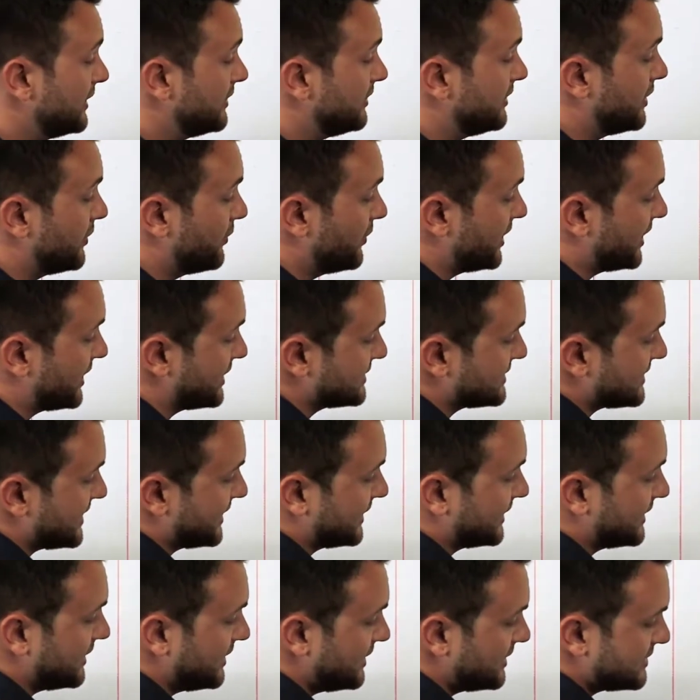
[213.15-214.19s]
Then we can
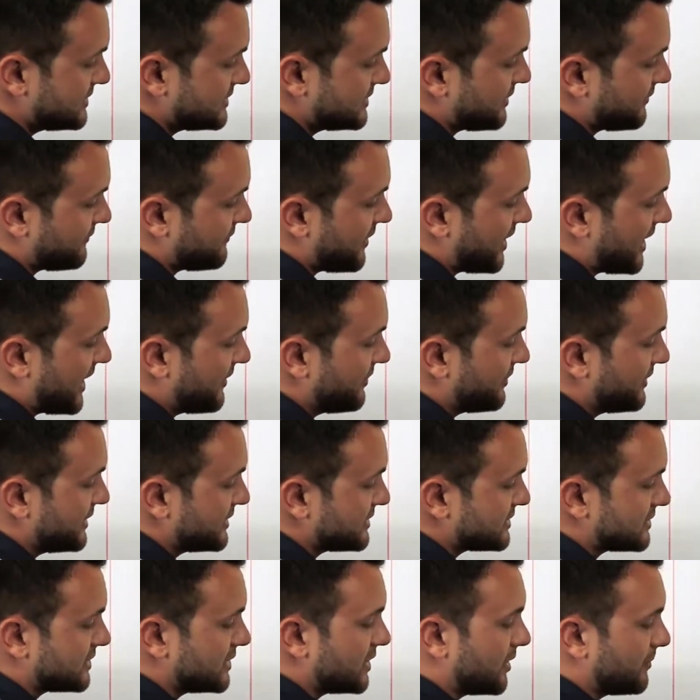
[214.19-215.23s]
take this, divide
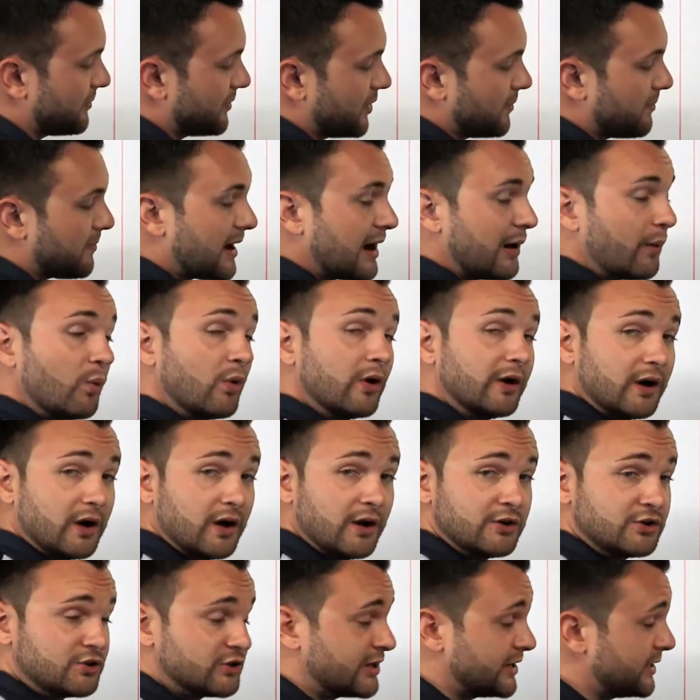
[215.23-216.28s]
this number by
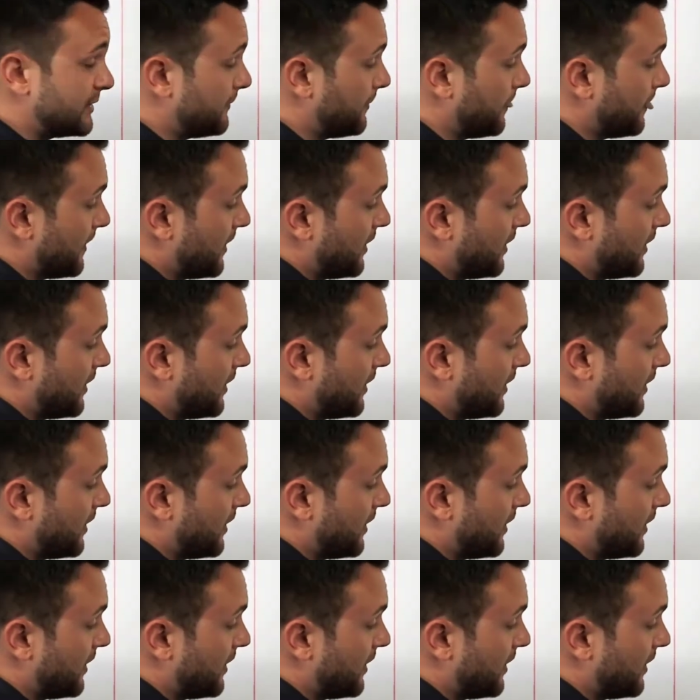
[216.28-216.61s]
100,